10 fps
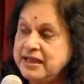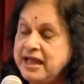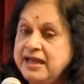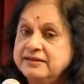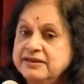
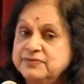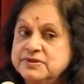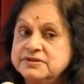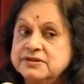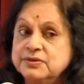and there
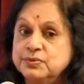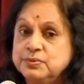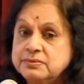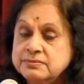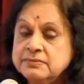was
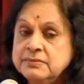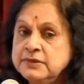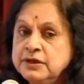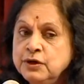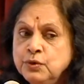
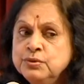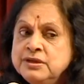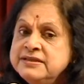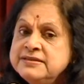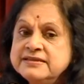
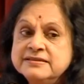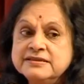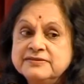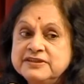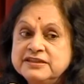only
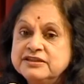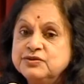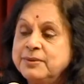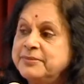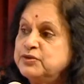sensitivity
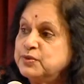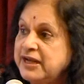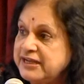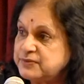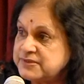to
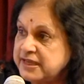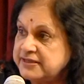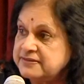aminoglycoside.